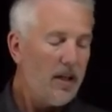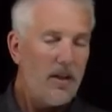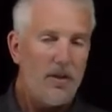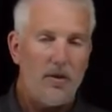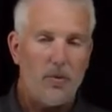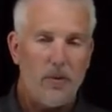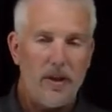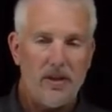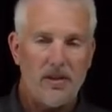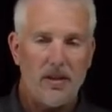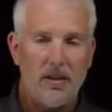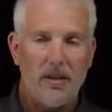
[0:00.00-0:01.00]
The
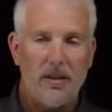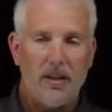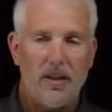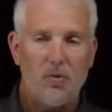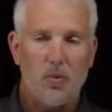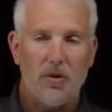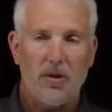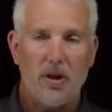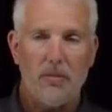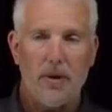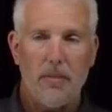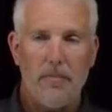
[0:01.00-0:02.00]
reason it's worth
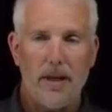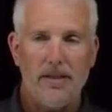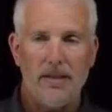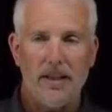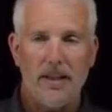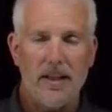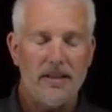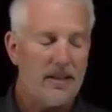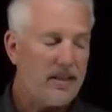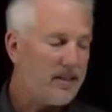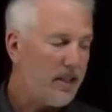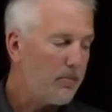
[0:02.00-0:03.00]
talking about benzene as an
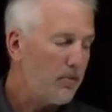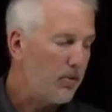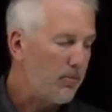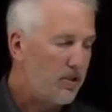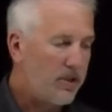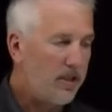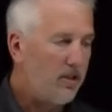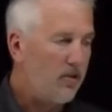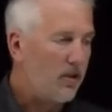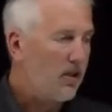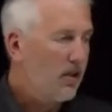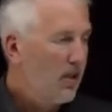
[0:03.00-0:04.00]
example in
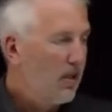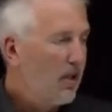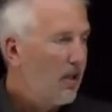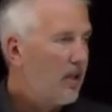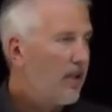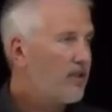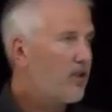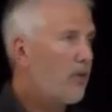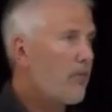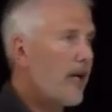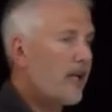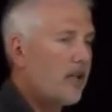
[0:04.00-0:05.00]
particular, let's go
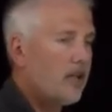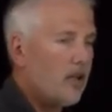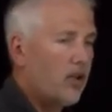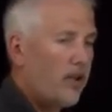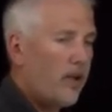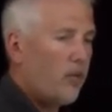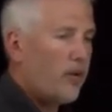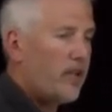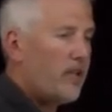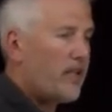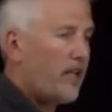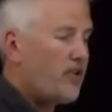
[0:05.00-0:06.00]
back and look at what
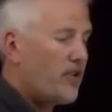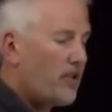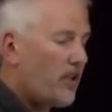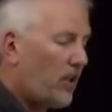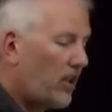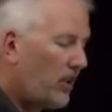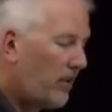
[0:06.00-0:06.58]
these energies are.